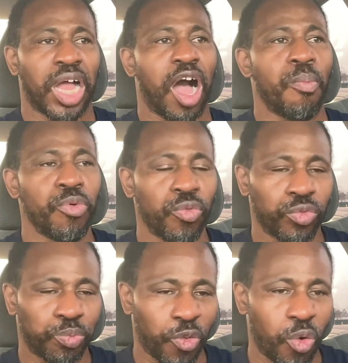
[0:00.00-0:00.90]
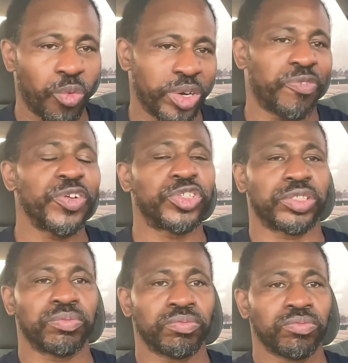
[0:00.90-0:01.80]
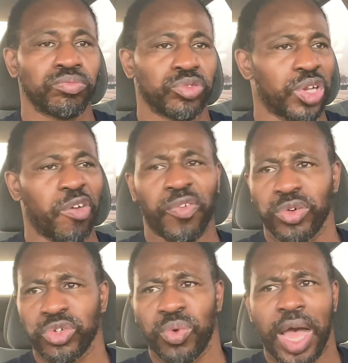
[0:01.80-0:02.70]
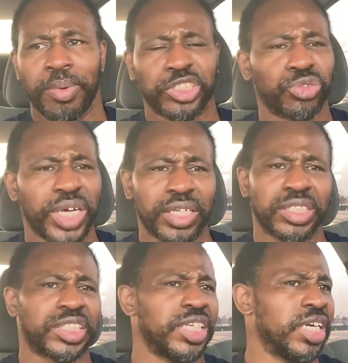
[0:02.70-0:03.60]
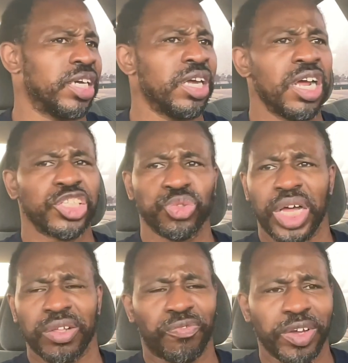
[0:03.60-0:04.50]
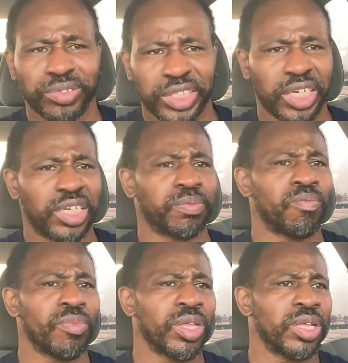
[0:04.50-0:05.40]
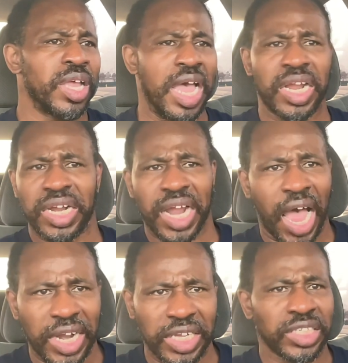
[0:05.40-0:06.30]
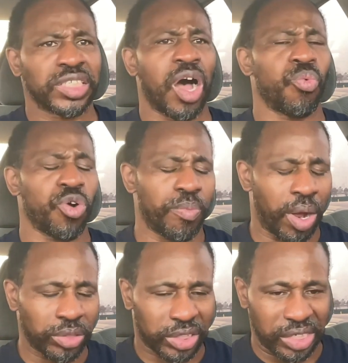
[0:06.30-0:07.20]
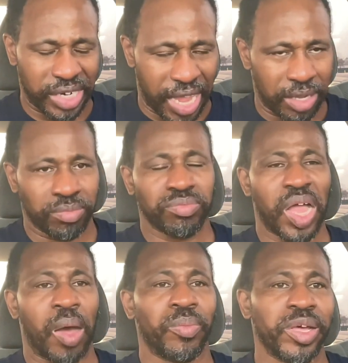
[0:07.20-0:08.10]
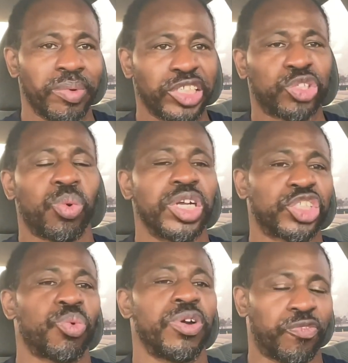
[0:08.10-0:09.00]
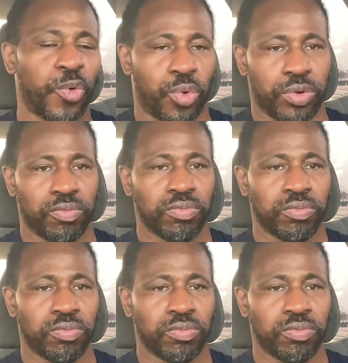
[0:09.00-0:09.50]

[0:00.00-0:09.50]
I'm moving forward with the future. I'm not focused on what happened in 2010, 2015, in the 90s. I'm worried about today. I'm living in 2024.